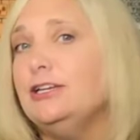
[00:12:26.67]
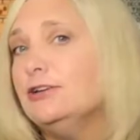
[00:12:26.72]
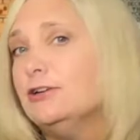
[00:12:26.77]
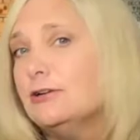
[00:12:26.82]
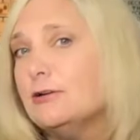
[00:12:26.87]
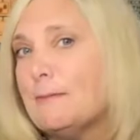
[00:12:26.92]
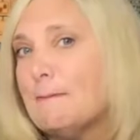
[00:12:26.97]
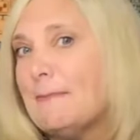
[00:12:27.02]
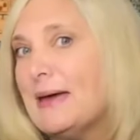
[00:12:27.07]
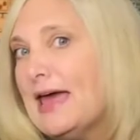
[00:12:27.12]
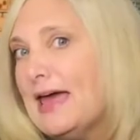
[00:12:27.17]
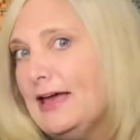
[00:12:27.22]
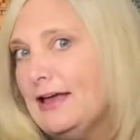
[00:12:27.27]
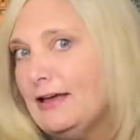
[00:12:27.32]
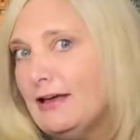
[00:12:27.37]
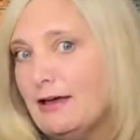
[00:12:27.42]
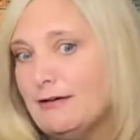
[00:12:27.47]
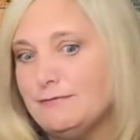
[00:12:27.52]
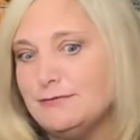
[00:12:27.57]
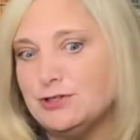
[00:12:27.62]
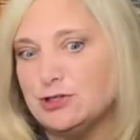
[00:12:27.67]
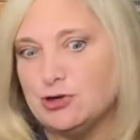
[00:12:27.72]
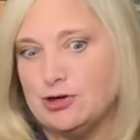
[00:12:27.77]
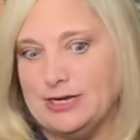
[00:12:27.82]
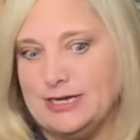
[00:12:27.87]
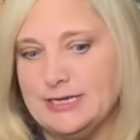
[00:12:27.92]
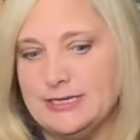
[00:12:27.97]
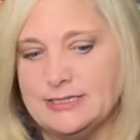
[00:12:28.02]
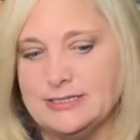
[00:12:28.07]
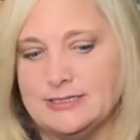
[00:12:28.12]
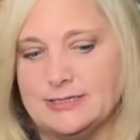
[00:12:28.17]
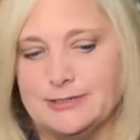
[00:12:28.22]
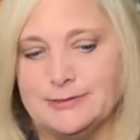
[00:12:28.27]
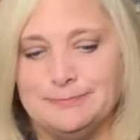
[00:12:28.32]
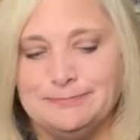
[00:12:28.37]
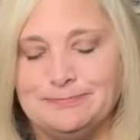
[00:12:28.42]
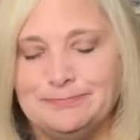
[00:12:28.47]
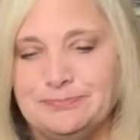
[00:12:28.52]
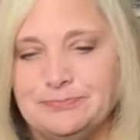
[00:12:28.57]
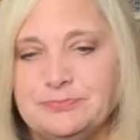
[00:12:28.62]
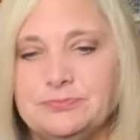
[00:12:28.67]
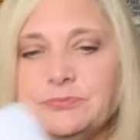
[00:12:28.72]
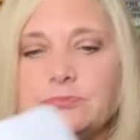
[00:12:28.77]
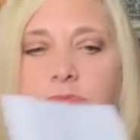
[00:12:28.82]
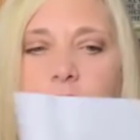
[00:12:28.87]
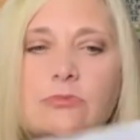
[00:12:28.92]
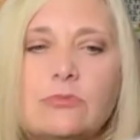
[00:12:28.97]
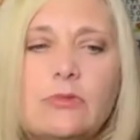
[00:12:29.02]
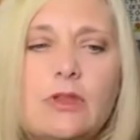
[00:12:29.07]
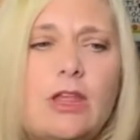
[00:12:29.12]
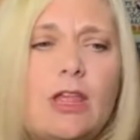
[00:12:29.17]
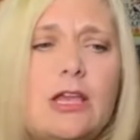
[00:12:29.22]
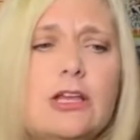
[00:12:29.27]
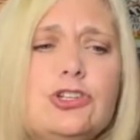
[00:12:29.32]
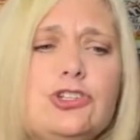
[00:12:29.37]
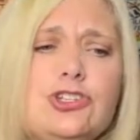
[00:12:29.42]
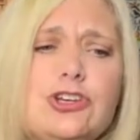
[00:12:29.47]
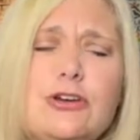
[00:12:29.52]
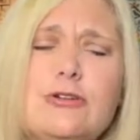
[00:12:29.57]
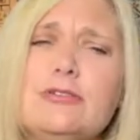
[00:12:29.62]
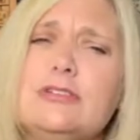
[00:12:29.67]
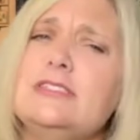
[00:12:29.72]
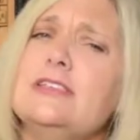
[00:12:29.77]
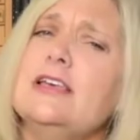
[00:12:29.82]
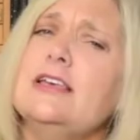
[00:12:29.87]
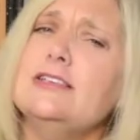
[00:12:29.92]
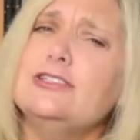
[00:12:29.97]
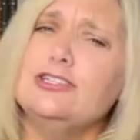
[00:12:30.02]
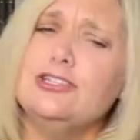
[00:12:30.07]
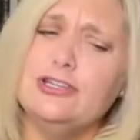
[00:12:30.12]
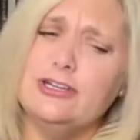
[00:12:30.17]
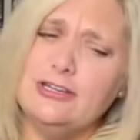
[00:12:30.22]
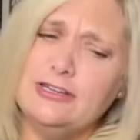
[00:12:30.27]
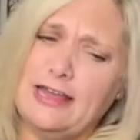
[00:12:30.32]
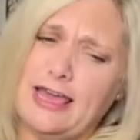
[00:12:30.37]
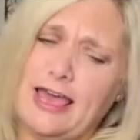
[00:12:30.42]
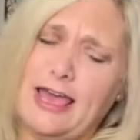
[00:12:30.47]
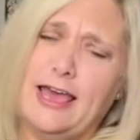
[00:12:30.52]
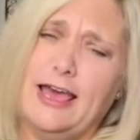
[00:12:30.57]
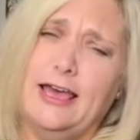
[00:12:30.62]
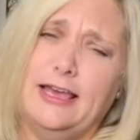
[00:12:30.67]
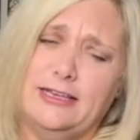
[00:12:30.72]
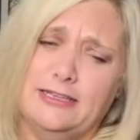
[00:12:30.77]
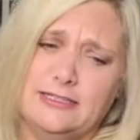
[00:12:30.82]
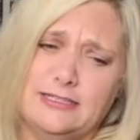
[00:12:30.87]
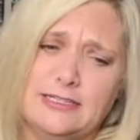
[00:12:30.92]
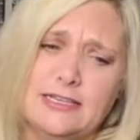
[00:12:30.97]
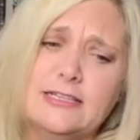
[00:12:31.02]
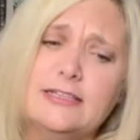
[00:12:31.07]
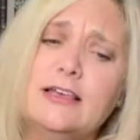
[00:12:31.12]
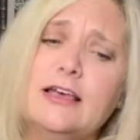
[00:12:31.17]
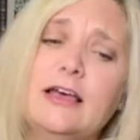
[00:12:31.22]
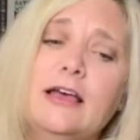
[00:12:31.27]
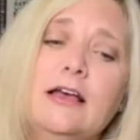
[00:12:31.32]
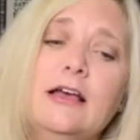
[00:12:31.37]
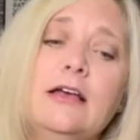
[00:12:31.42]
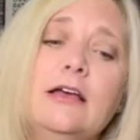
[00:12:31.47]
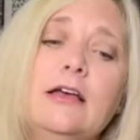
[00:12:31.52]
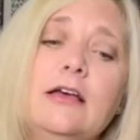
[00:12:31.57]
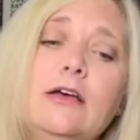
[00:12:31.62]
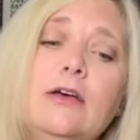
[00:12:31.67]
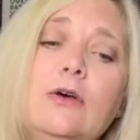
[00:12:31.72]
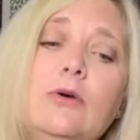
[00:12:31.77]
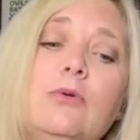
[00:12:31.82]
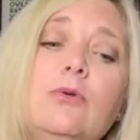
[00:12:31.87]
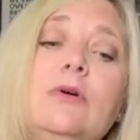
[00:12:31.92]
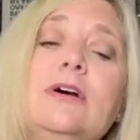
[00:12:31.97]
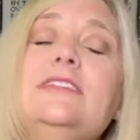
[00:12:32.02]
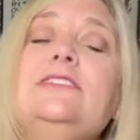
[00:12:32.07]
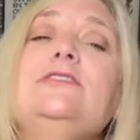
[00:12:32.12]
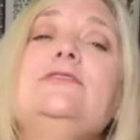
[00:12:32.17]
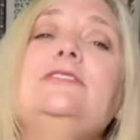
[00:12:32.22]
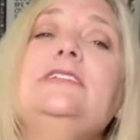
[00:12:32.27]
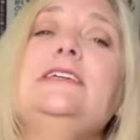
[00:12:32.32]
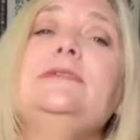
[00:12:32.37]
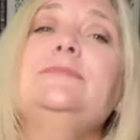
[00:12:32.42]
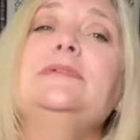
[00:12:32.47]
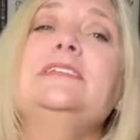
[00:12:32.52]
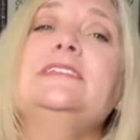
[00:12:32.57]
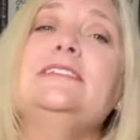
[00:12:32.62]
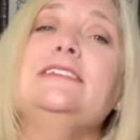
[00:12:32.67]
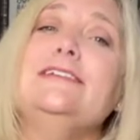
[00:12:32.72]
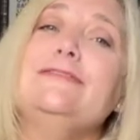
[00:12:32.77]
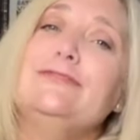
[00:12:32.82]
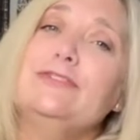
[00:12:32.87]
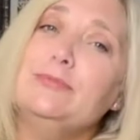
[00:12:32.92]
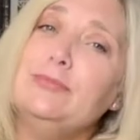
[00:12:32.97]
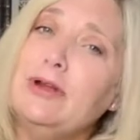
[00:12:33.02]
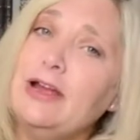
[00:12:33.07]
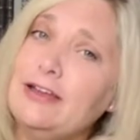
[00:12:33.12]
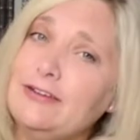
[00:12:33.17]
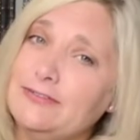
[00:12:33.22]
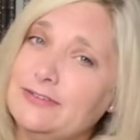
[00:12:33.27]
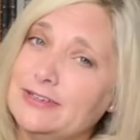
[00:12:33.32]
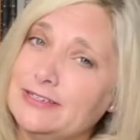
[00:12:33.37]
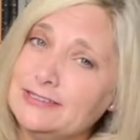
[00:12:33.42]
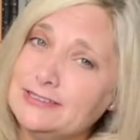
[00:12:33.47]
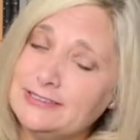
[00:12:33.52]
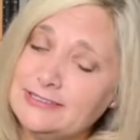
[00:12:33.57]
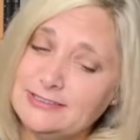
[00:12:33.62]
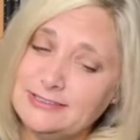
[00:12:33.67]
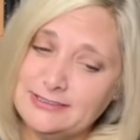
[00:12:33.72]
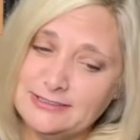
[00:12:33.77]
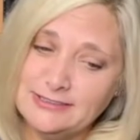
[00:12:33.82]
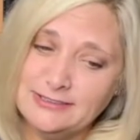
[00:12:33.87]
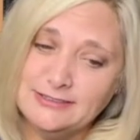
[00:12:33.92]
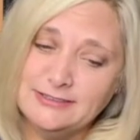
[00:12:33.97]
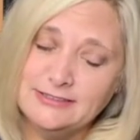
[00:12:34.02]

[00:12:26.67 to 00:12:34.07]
your bag of tricks. Jokes as good as, what do demons eat for breakfast?